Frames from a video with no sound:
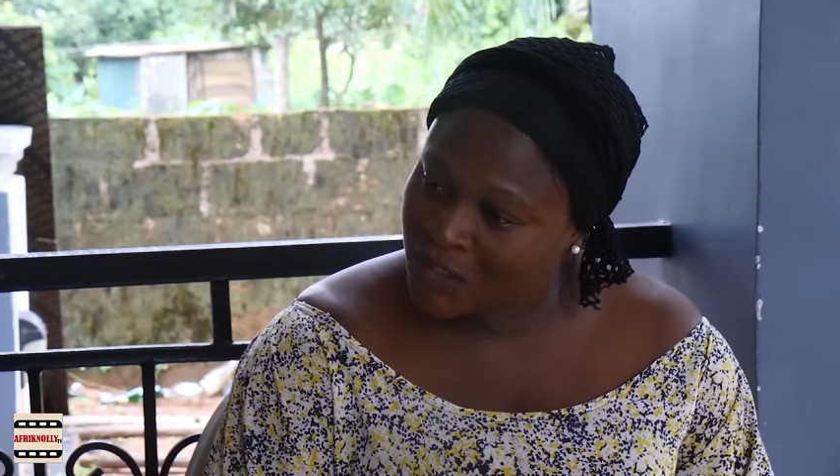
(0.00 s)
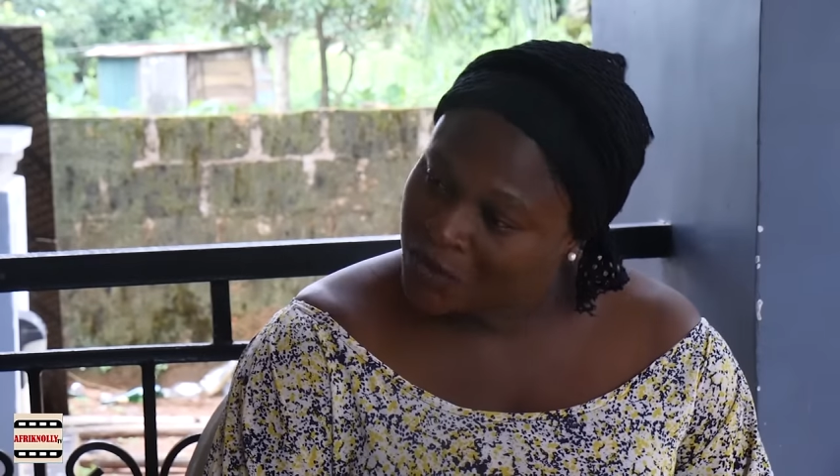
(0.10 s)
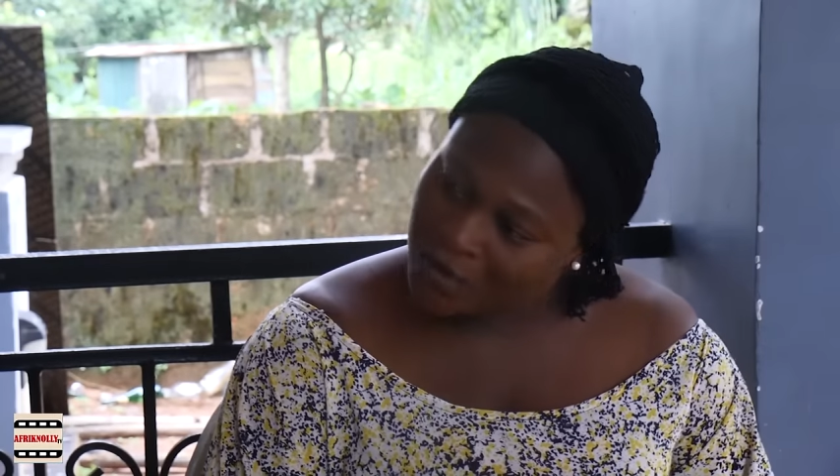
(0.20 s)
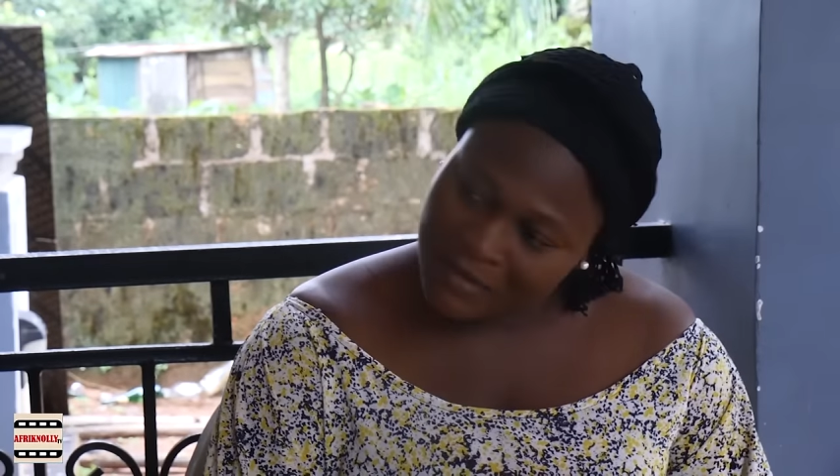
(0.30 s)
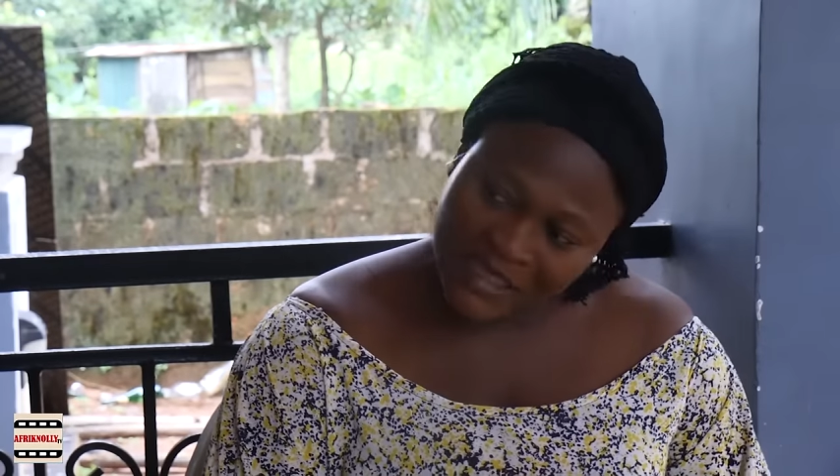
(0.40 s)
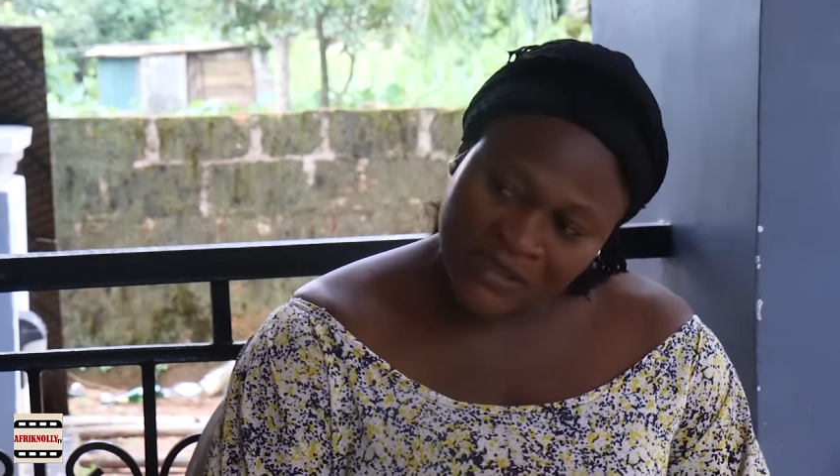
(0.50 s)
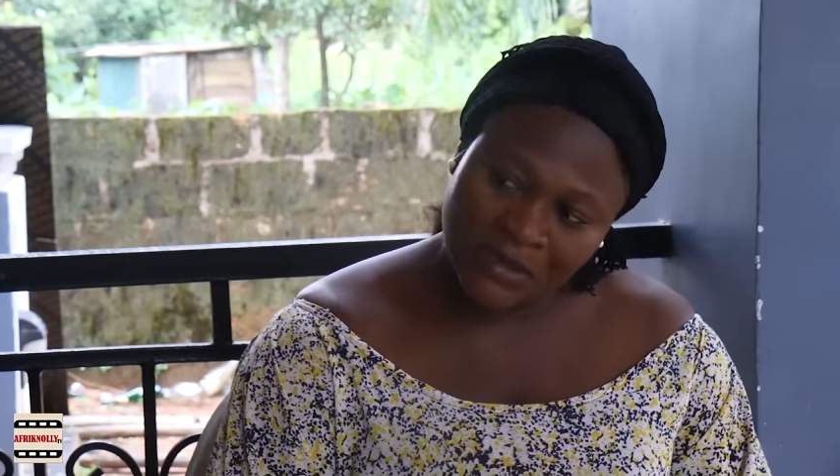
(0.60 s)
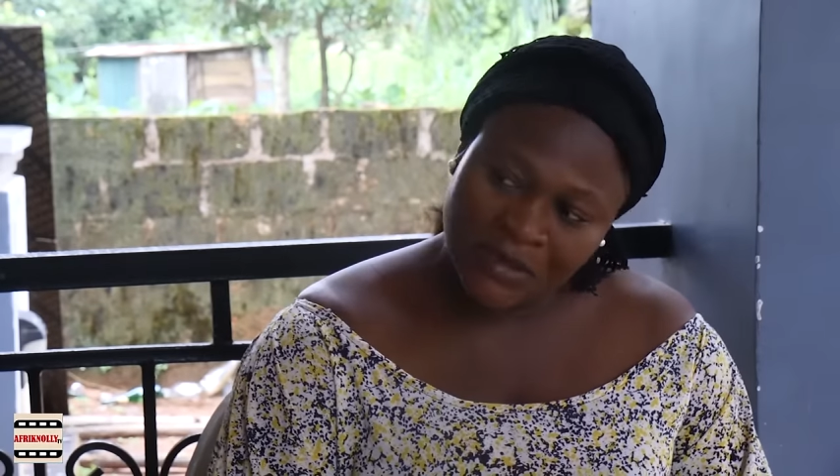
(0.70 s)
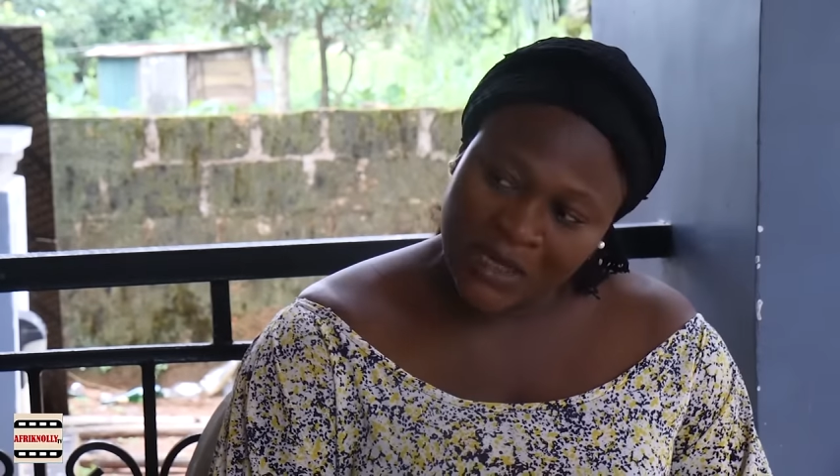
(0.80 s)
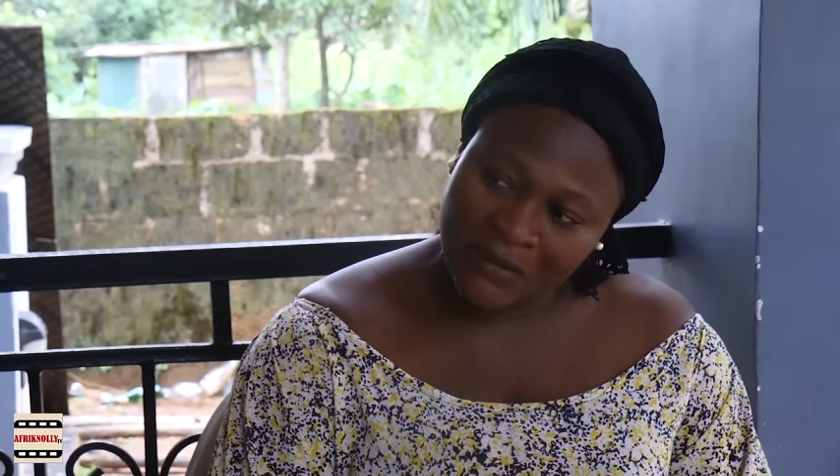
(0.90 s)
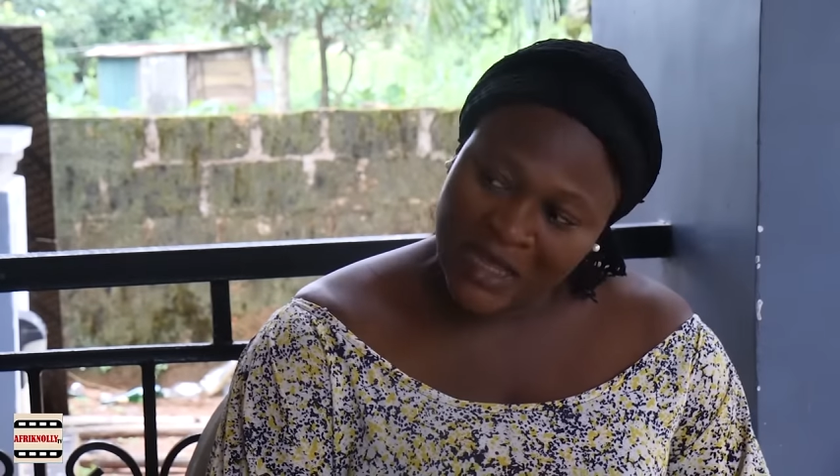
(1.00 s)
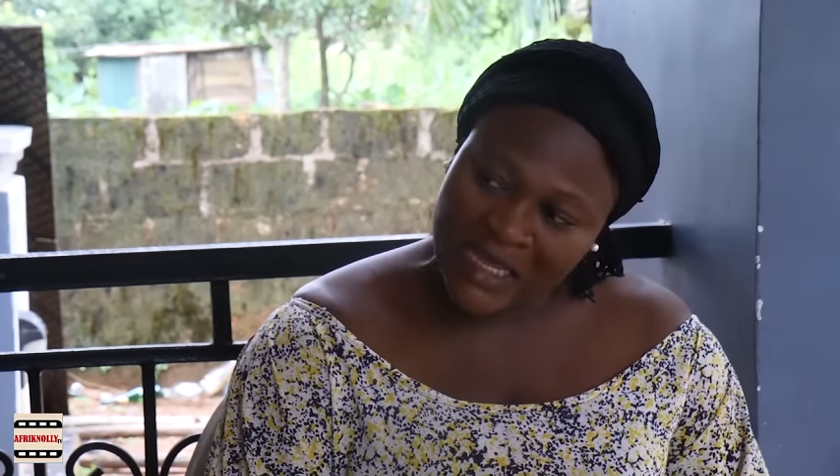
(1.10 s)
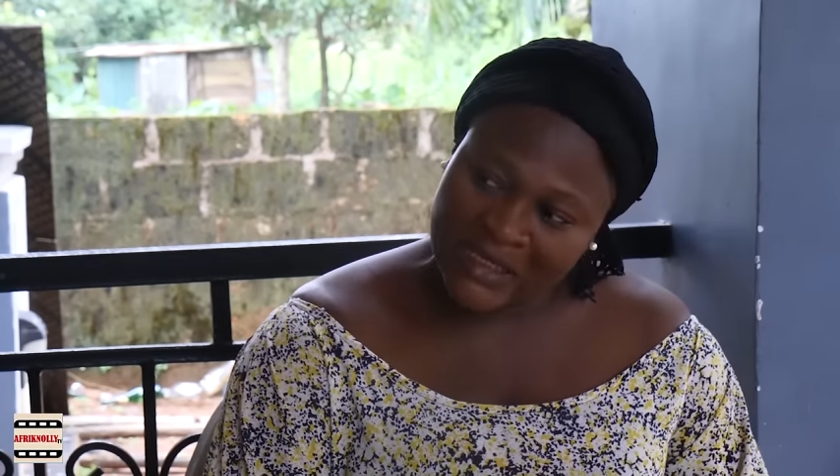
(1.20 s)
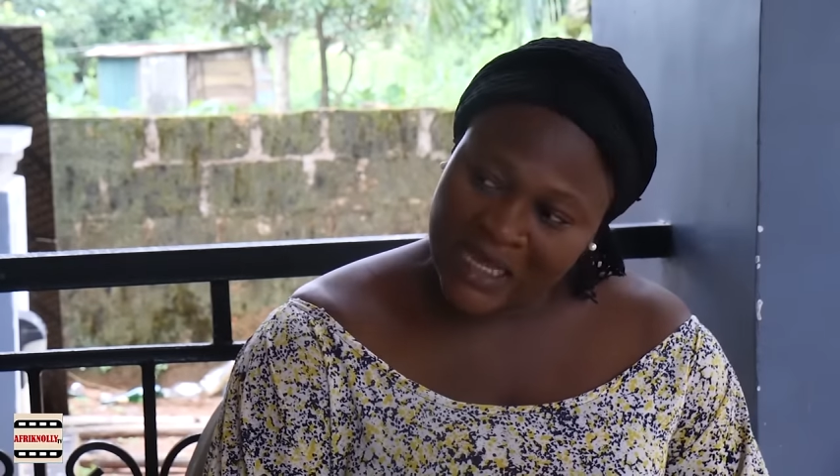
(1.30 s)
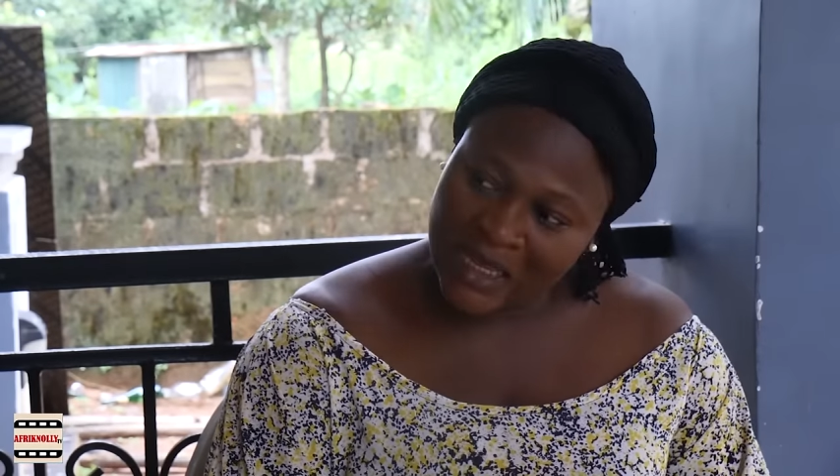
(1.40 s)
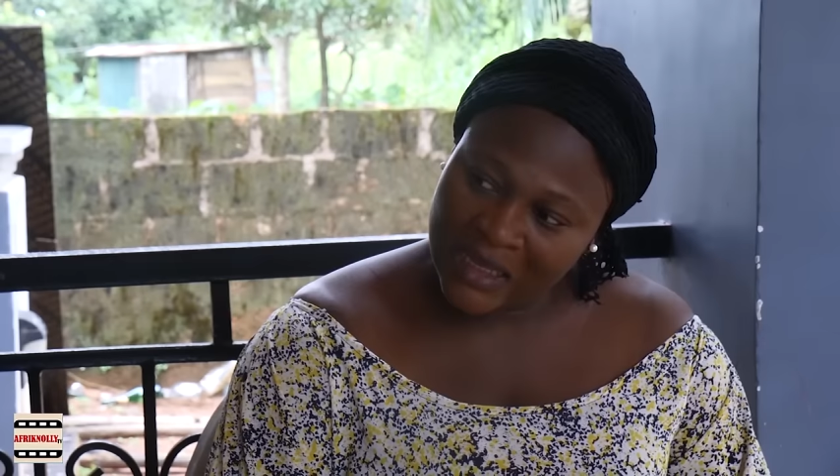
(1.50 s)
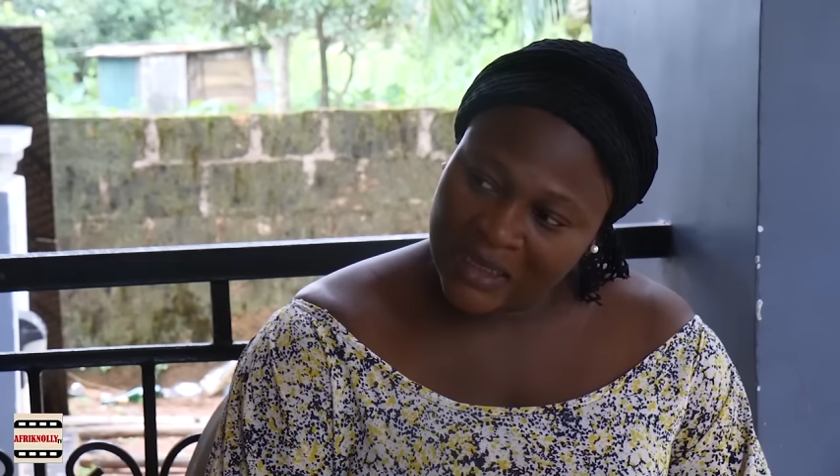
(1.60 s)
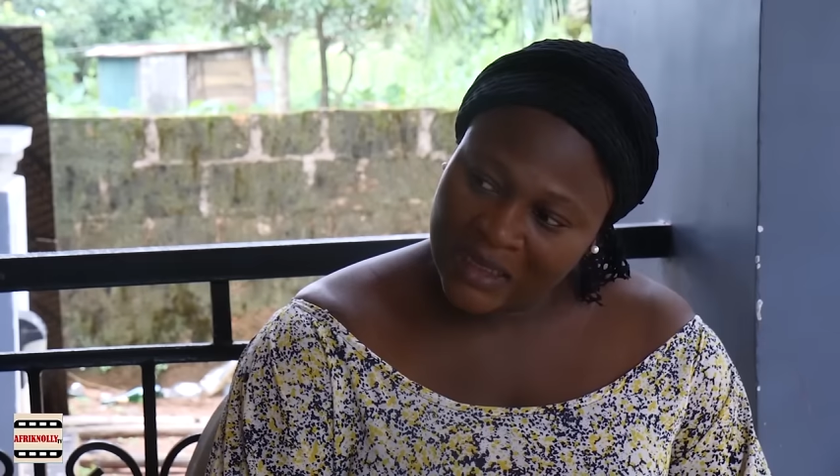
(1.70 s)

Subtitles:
You know my son now, Isaiah.